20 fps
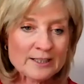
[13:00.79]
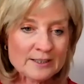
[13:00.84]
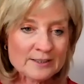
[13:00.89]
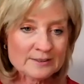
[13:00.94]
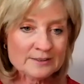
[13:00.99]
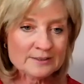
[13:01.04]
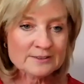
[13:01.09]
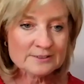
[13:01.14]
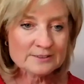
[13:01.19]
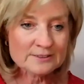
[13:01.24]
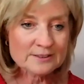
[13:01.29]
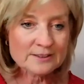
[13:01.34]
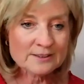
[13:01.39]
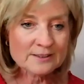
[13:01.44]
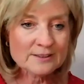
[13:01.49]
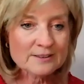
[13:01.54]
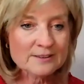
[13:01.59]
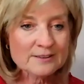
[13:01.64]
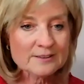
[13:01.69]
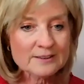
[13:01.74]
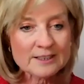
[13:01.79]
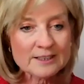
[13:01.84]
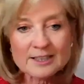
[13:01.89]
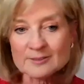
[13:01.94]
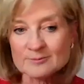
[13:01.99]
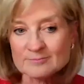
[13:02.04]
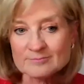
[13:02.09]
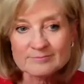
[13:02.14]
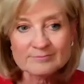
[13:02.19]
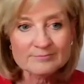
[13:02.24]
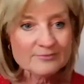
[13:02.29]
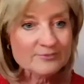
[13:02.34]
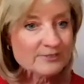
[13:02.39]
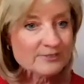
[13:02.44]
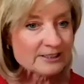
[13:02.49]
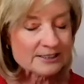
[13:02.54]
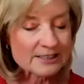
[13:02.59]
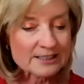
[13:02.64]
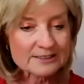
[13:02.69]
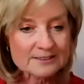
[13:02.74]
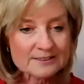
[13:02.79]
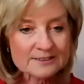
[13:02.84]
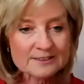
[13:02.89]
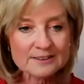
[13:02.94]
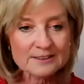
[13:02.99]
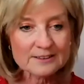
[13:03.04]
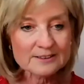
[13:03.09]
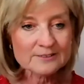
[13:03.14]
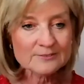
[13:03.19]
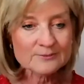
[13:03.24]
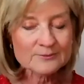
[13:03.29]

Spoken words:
And yeah, fantastic.